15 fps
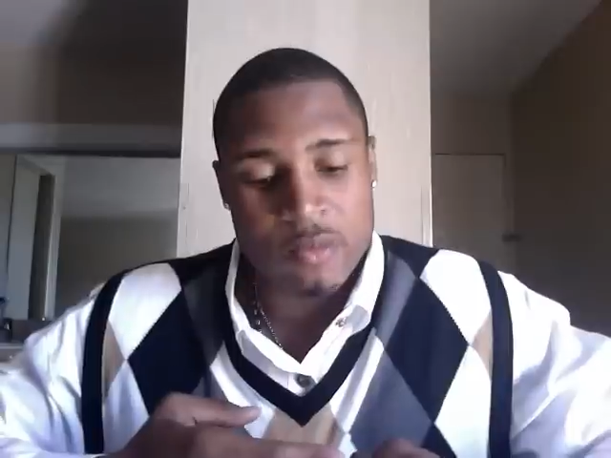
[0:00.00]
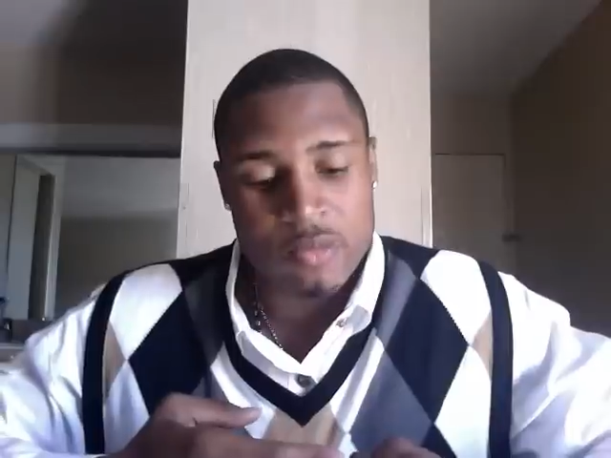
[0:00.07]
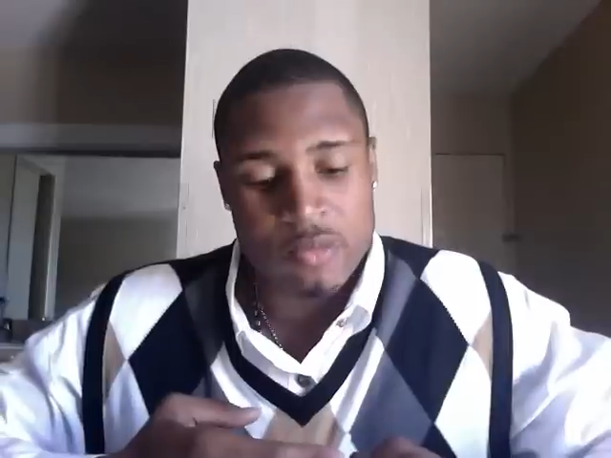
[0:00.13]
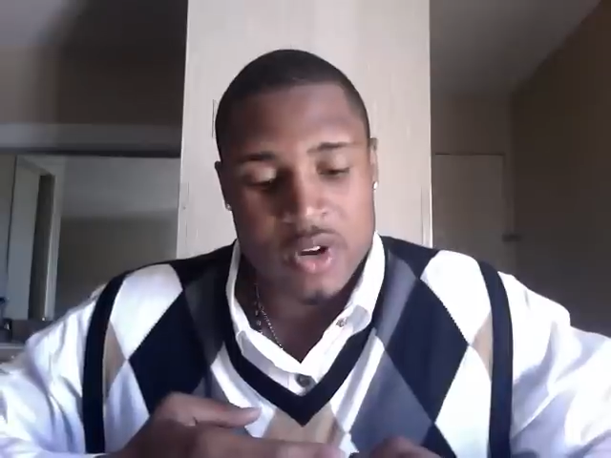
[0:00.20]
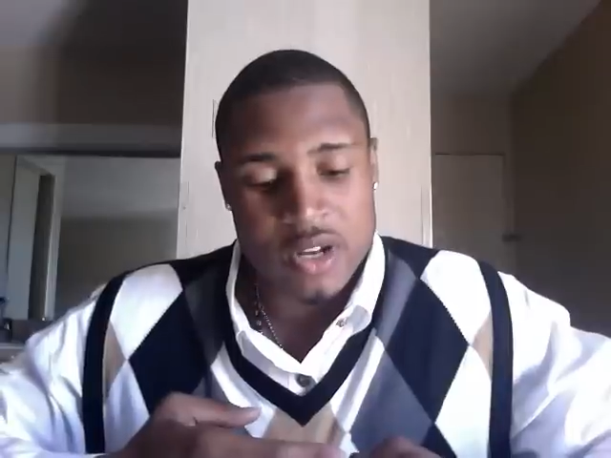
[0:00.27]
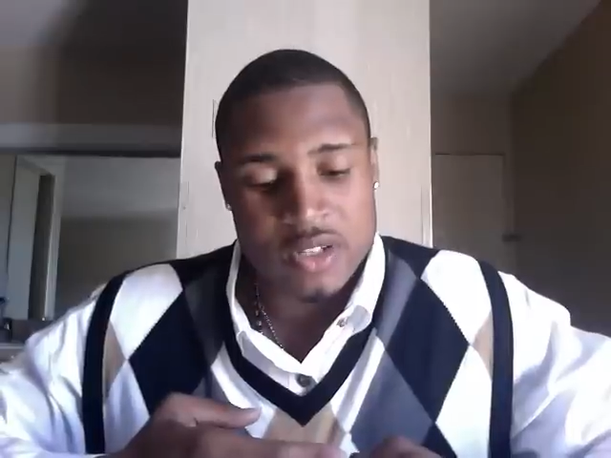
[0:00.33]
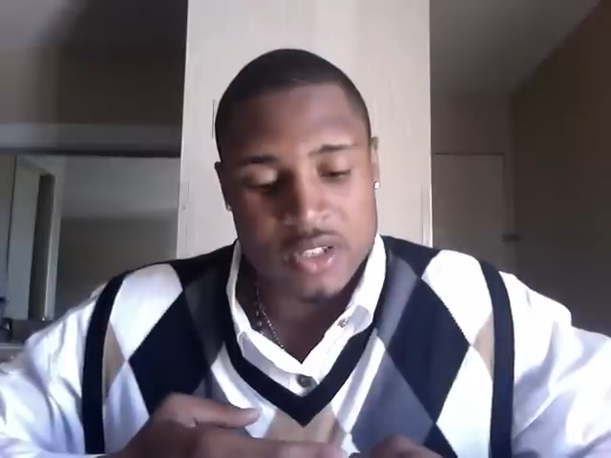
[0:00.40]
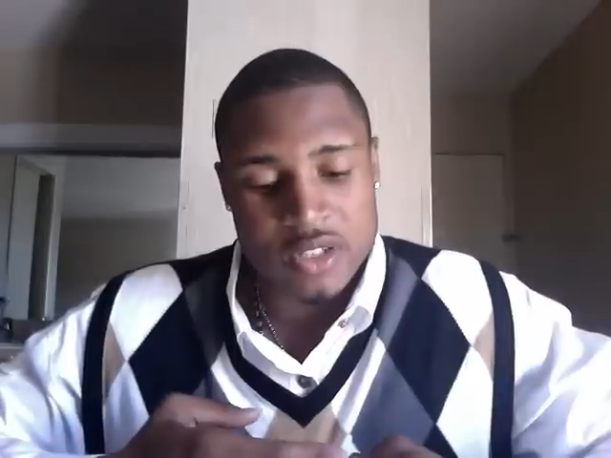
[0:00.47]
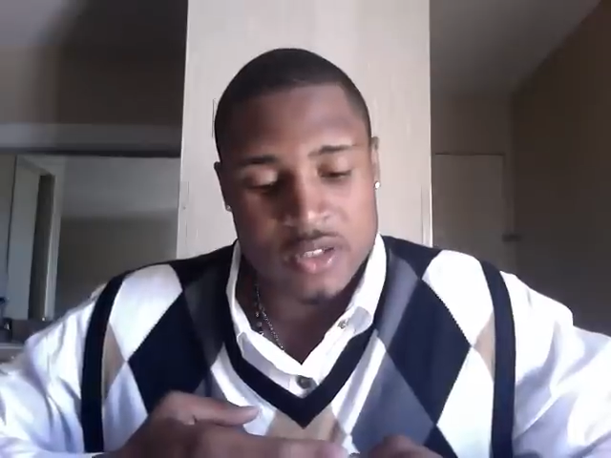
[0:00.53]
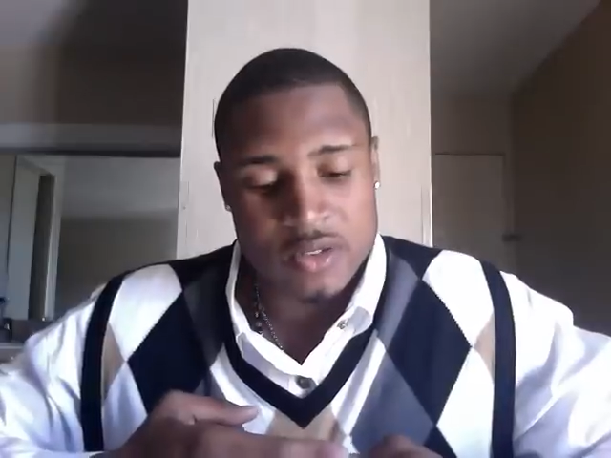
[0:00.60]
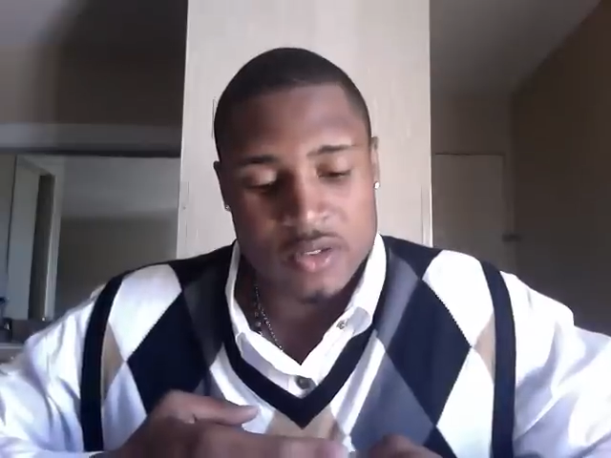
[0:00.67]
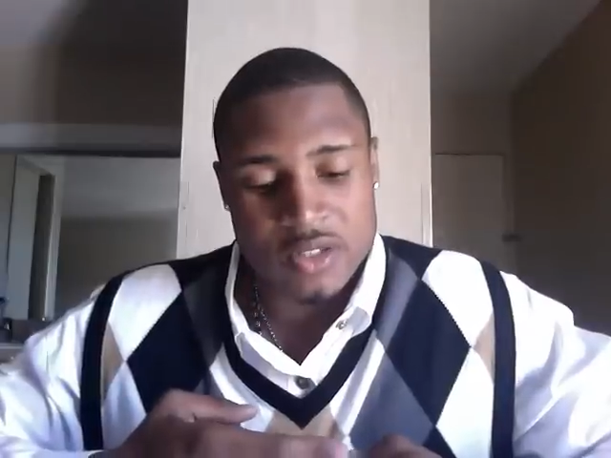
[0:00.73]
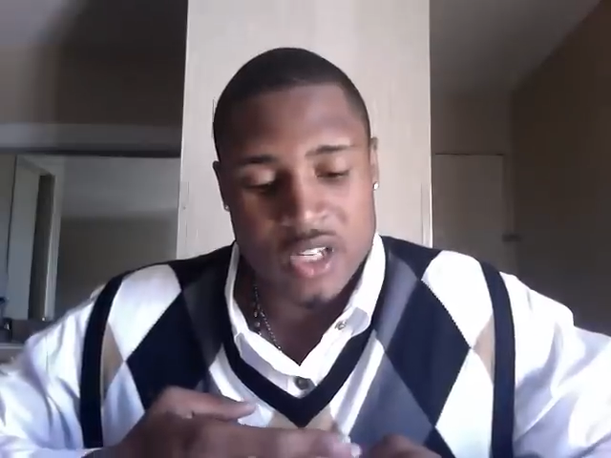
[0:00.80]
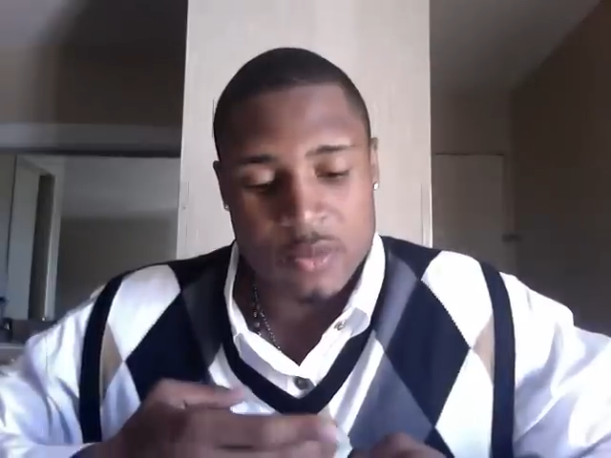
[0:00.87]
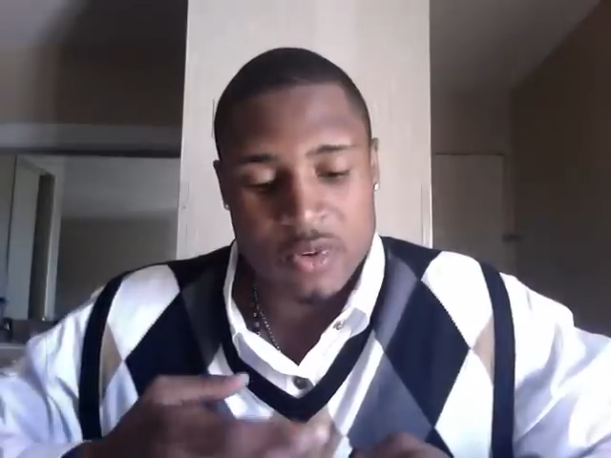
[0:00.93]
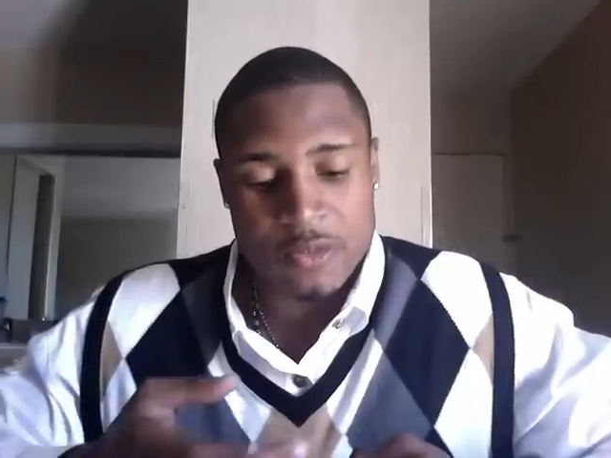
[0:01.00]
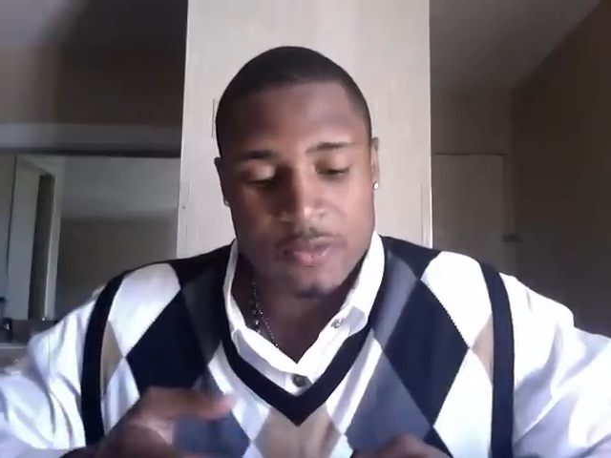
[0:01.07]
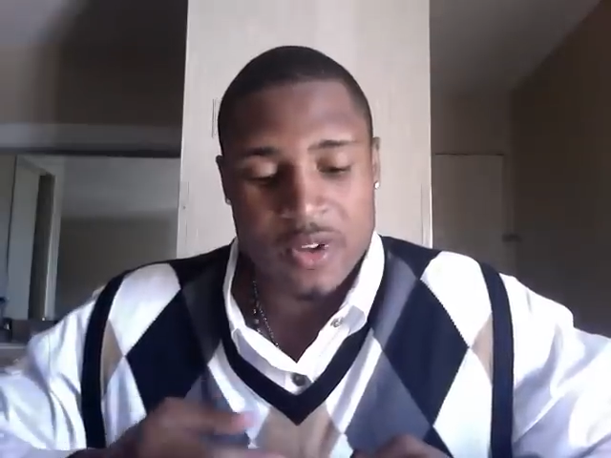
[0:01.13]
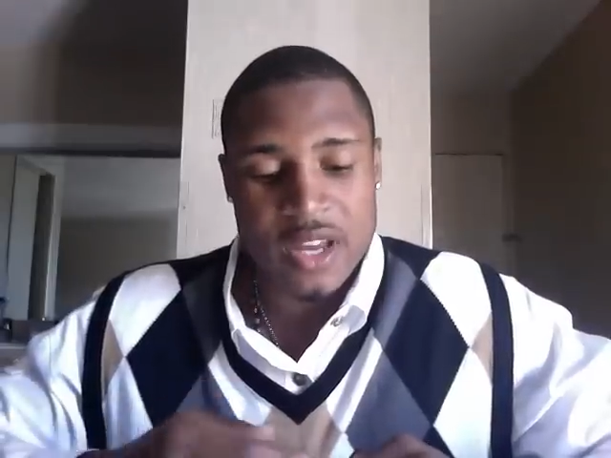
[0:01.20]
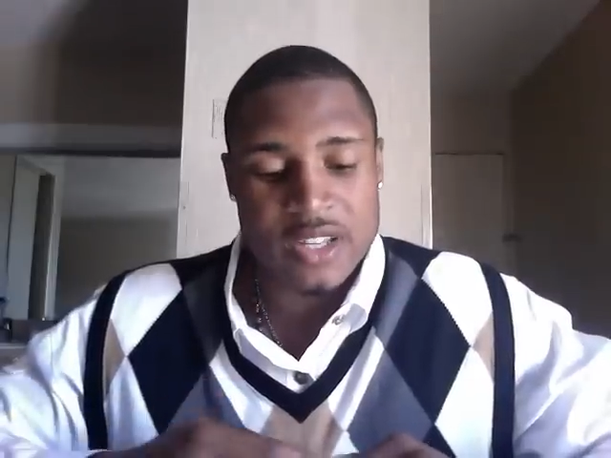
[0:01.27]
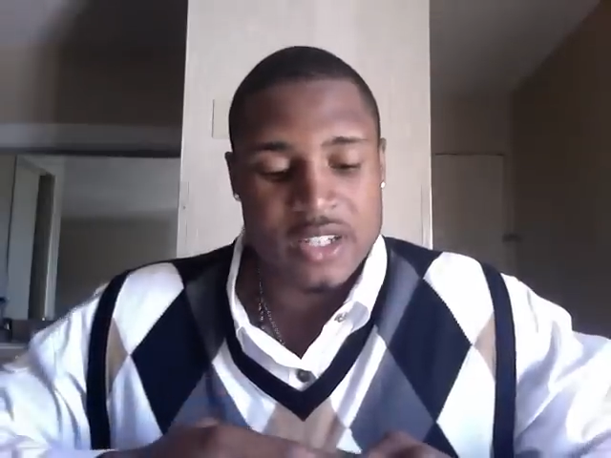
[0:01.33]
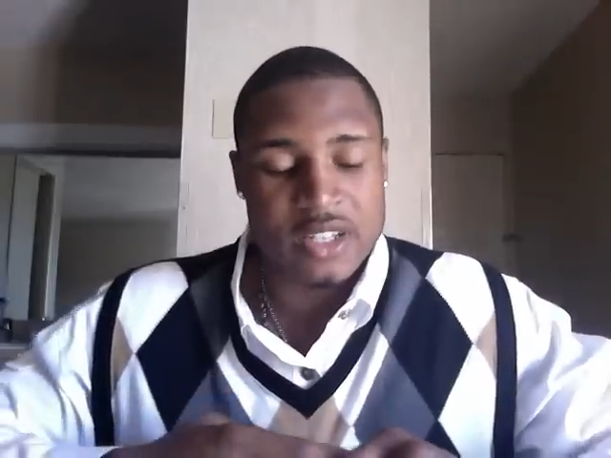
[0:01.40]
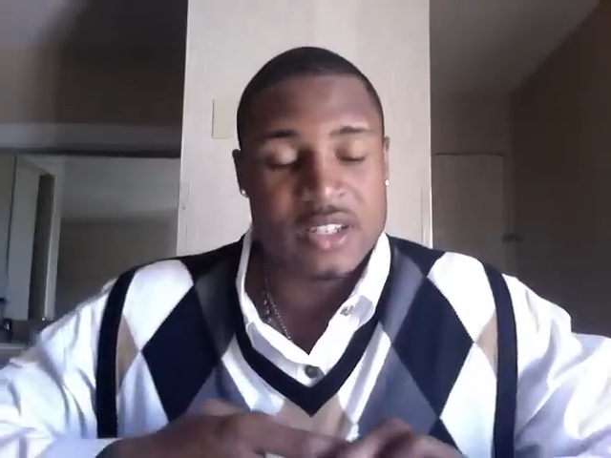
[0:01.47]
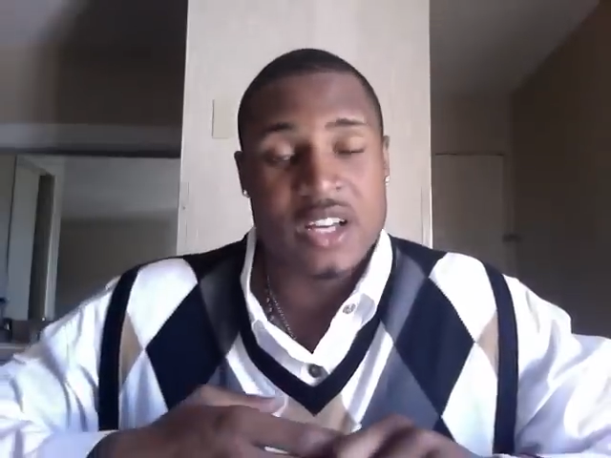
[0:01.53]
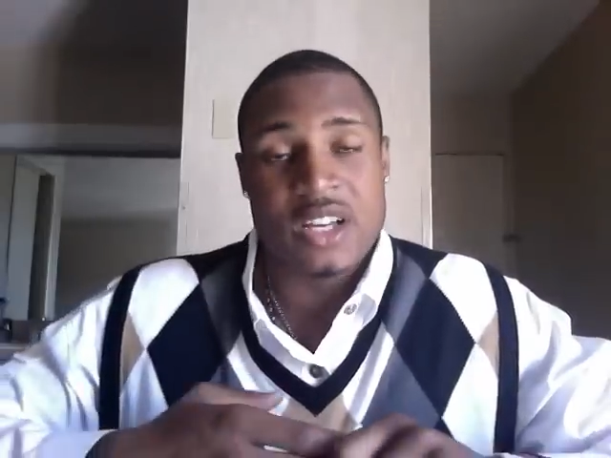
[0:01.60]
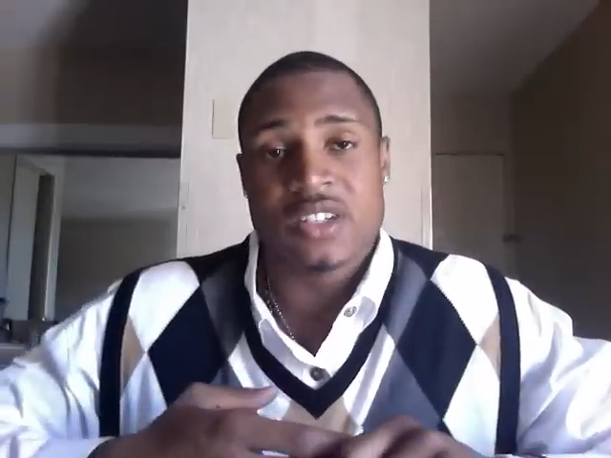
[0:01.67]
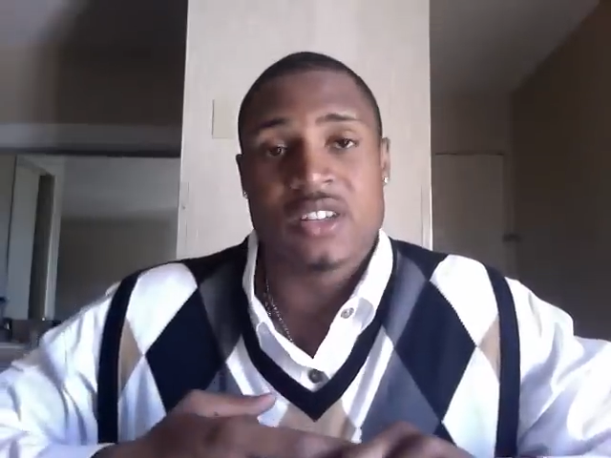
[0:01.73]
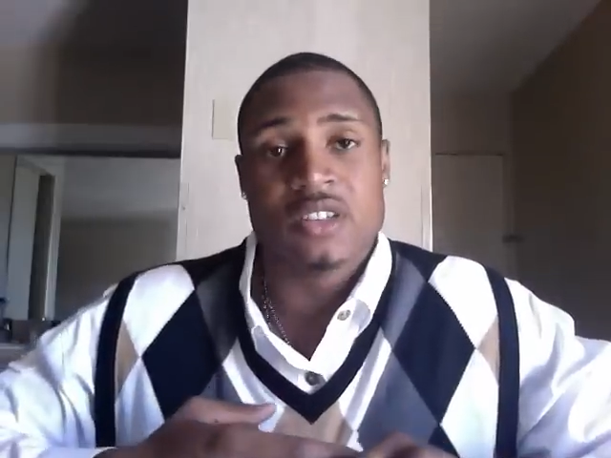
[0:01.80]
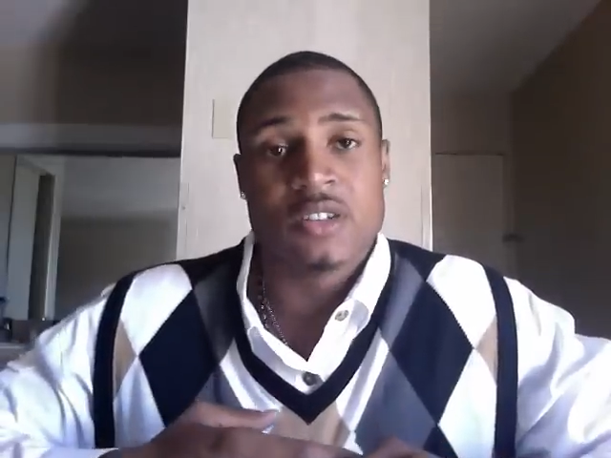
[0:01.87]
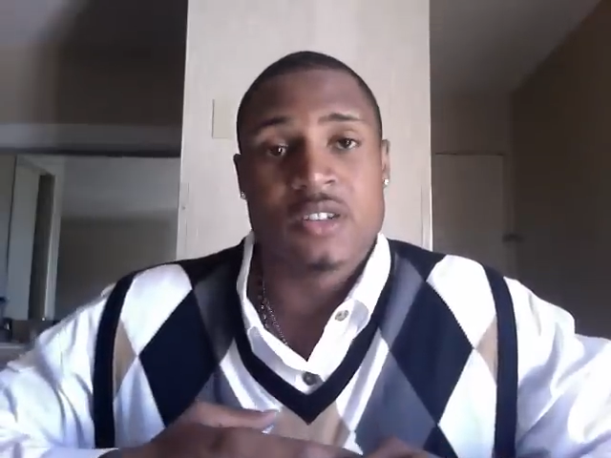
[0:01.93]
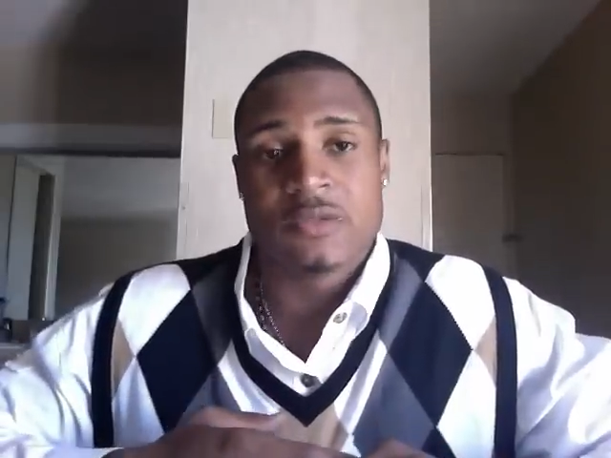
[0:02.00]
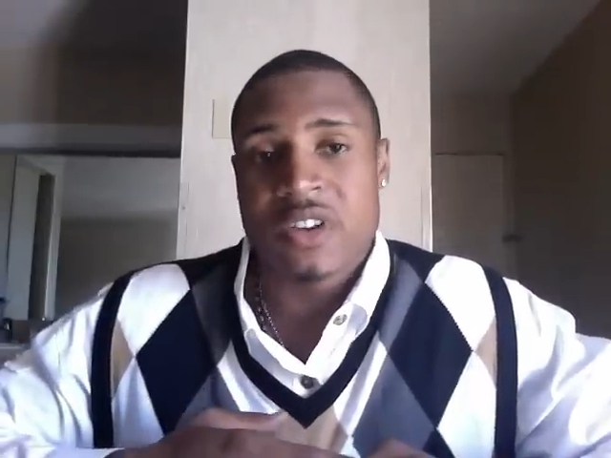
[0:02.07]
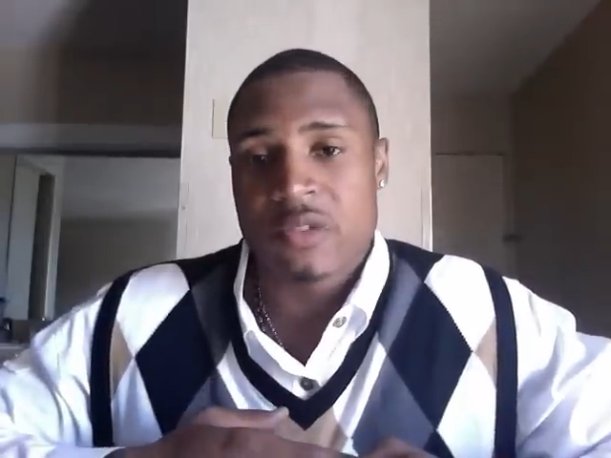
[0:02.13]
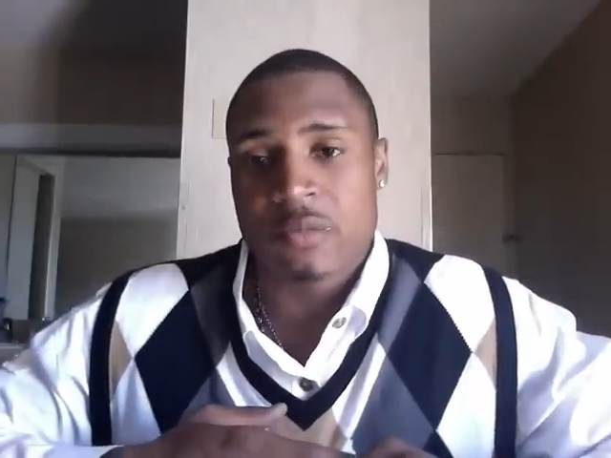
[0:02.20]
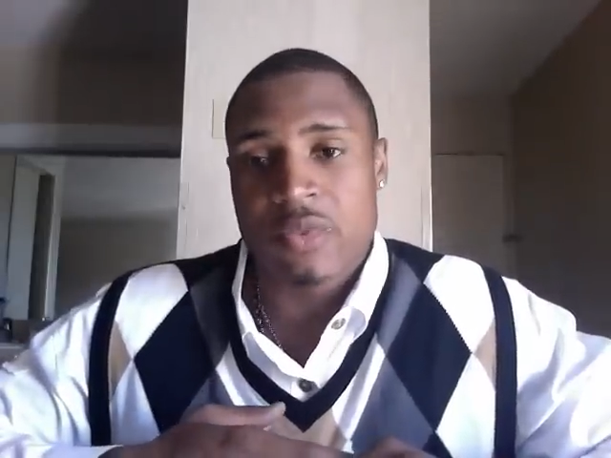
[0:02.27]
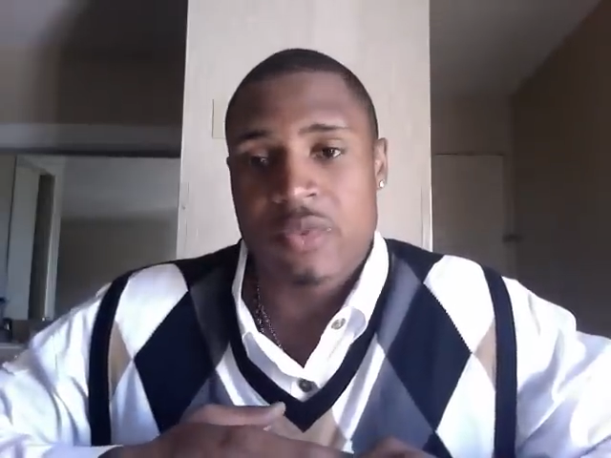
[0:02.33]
in practice. Some of the fans cannot see their favorite